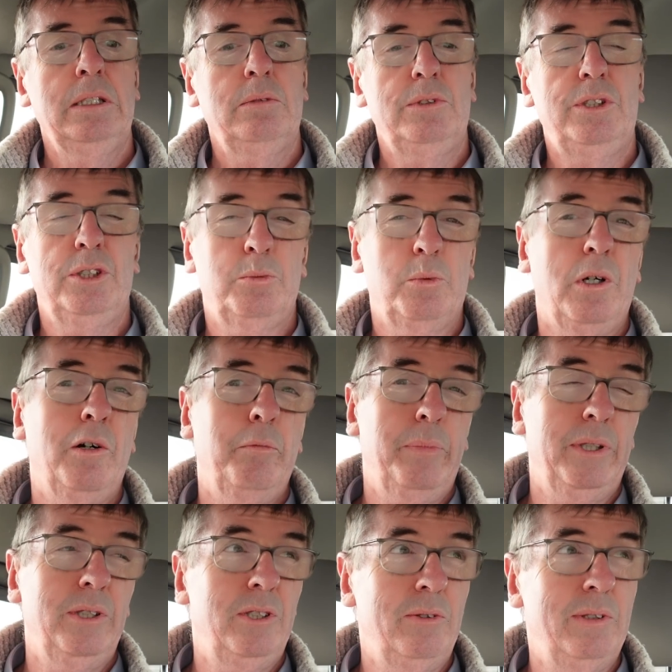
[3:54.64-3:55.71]
which is what I've
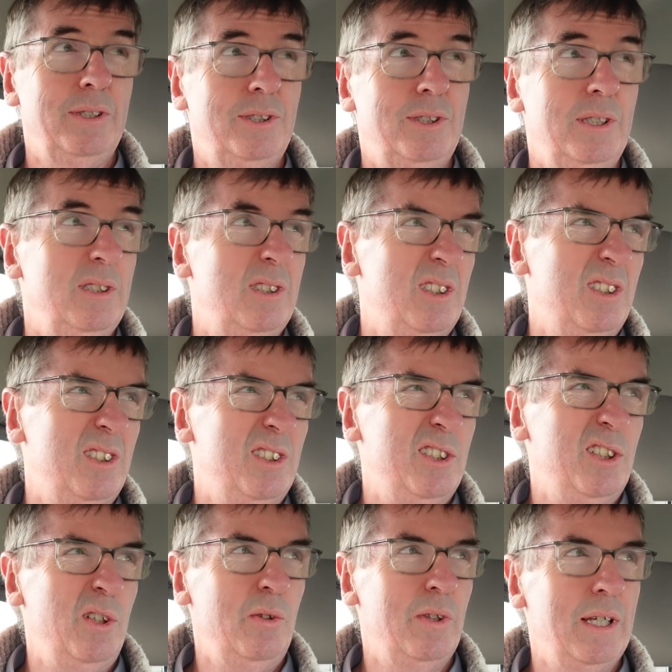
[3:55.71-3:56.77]
been doing since
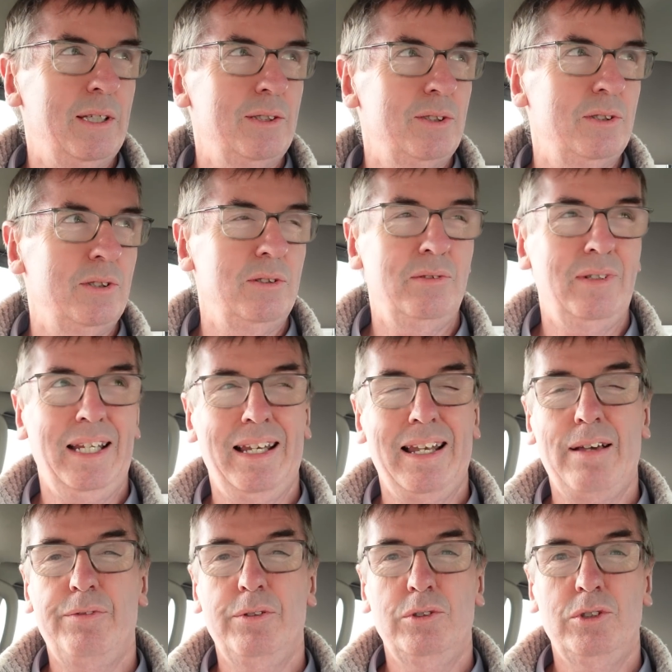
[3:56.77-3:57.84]
2011,